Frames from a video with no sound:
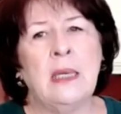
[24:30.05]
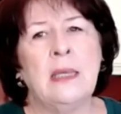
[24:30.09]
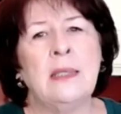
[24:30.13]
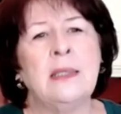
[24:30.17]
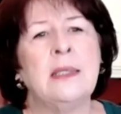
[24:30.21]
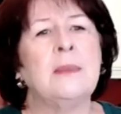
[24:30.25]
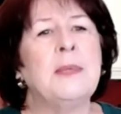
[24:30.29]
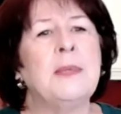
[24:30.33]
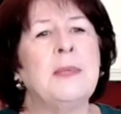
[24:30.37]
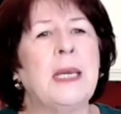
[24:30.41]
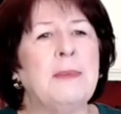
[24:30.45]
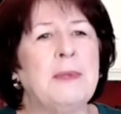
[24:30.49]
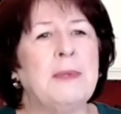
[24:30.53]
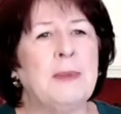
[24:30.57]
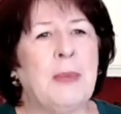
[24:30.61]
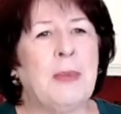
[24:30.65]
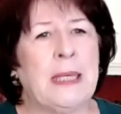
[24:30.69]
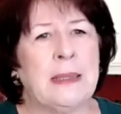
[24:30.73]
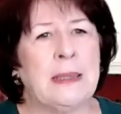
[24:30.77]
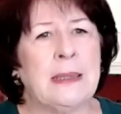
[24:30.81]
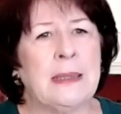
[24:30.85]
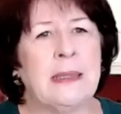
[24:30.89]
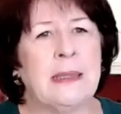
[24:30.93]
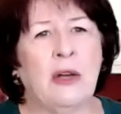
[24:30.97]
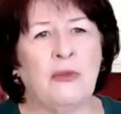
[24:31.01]
sometimes by
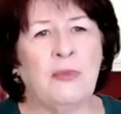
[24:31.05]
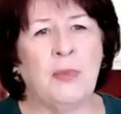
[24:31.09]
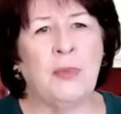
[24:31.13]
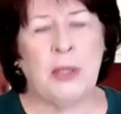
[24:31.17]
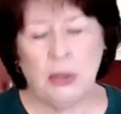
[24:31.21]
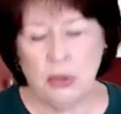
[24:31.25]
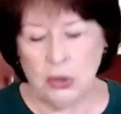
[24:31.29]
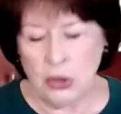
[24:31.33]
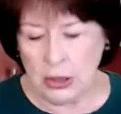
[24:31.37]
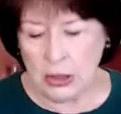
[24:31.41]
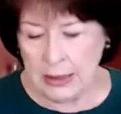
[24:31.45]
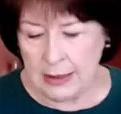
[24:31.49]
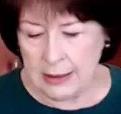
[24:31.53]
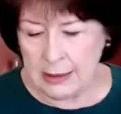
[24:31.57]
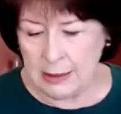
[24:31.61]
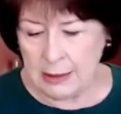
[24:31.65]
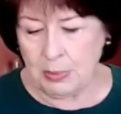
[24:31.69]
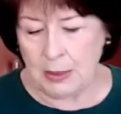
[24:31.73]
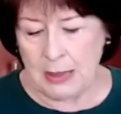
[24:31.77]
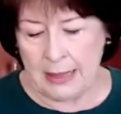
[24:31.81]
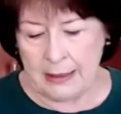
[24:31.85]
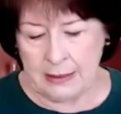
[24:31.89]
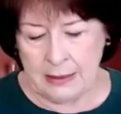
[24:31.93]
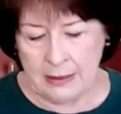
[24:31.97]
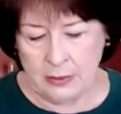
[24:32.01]
itself, but usually it's
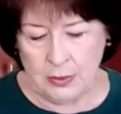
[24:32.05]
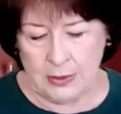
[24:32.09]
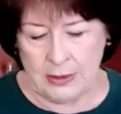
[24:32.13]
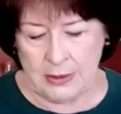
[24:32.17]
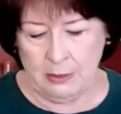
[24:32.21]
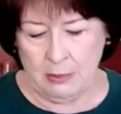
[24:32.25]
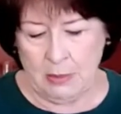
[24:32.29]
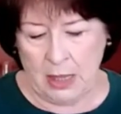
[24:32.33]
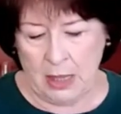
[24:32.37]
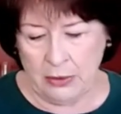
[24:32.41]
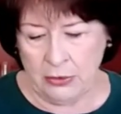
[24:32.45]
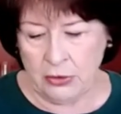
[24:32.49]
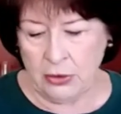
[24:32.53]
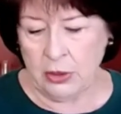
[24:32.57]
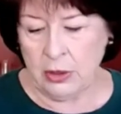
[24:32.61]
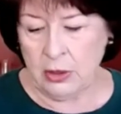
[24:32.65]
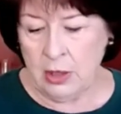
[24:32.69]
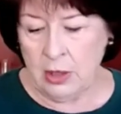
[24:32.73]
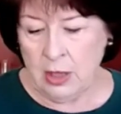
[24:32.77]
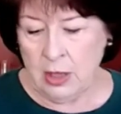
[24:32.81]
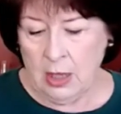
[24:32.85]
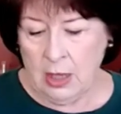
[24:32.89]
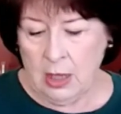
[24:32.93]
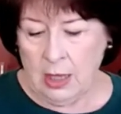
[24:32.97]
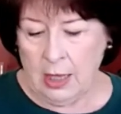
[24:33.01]
blended with some other
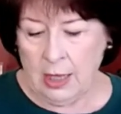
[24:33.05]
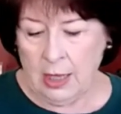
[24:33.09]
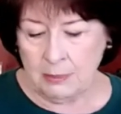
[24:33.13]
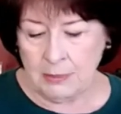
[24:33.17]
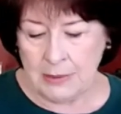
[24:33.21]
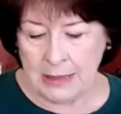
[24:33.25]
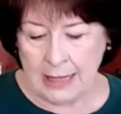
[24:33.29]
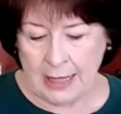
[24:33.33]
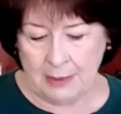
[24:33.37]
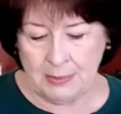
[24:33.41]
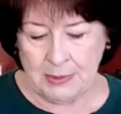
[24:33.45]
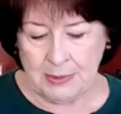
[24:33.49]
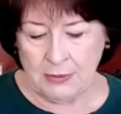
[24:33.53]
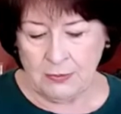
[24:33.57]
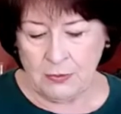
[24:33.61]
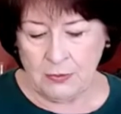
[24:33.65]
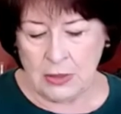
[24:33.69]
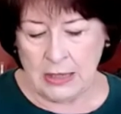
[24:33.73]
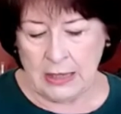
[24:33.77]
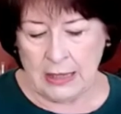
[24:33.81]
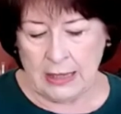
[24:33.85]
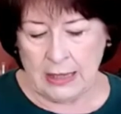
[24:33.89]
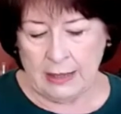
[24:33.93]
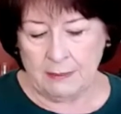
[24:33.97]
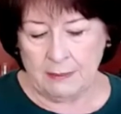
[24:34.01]
types of
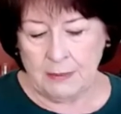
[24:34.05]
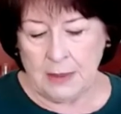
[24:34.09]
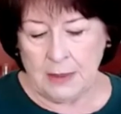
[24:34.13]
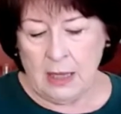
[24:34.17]
tea.